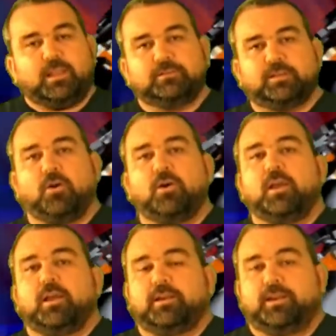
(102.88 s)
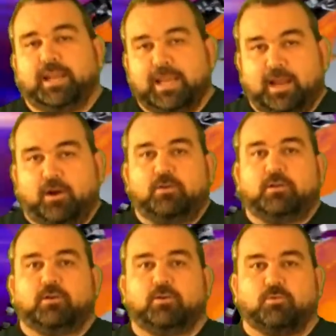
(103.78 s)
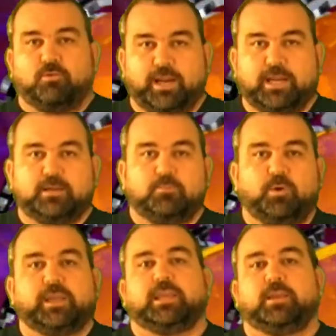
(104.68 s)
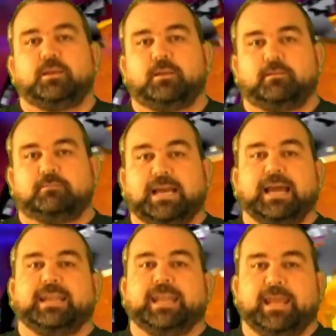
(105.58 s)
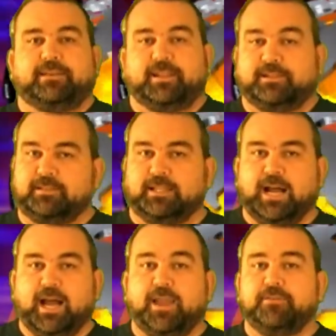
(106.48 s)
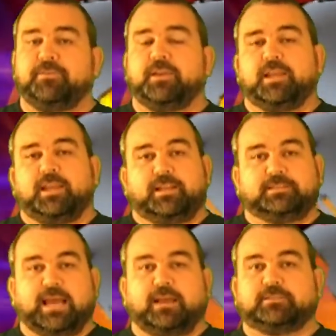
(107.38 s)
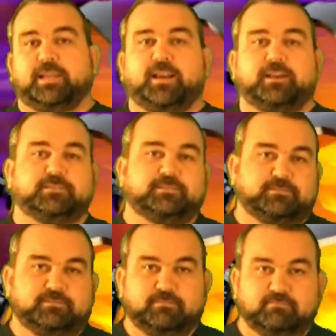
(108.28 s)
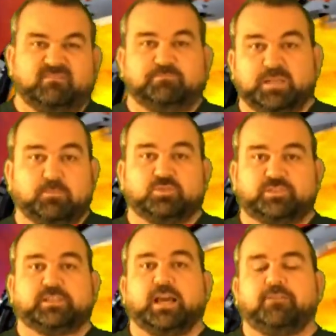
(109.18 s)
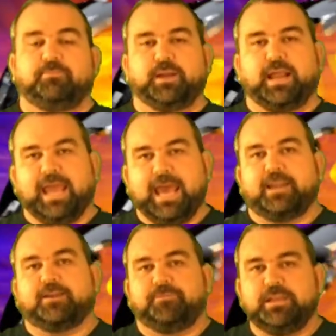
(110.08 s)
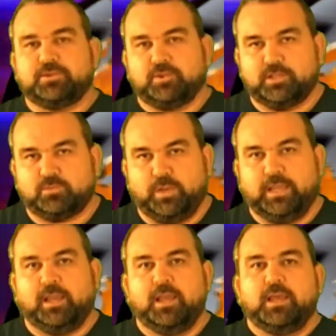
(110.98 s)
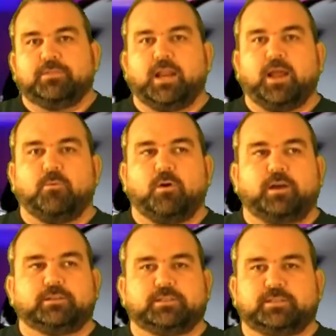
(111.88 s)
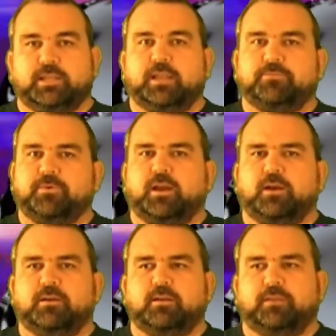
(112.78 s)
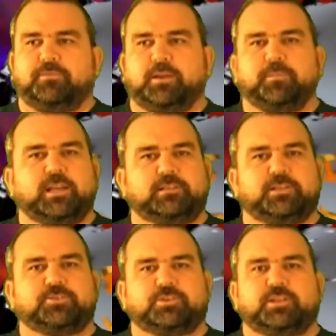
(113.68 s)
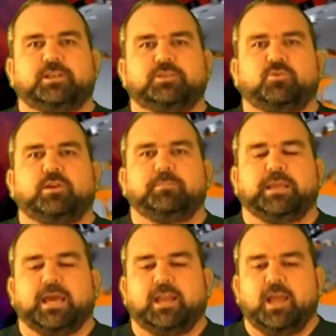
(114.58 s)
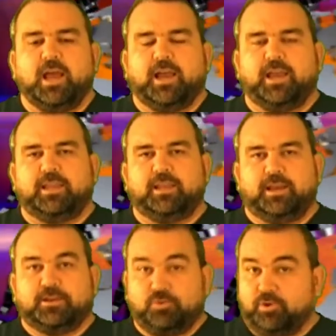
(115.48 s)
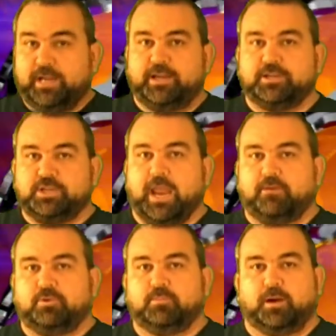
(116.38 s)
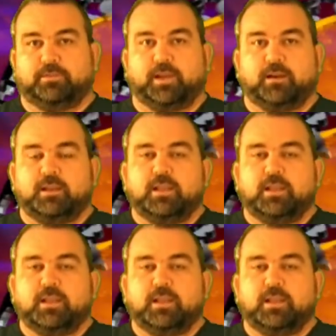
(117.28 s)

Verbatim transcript: So now randomwiki.net is live. It's out there. It's minimal stuff, but I added a feature this week that I want to see if uh, if anybody's interested in joining me at. I uh, created a chat room on there,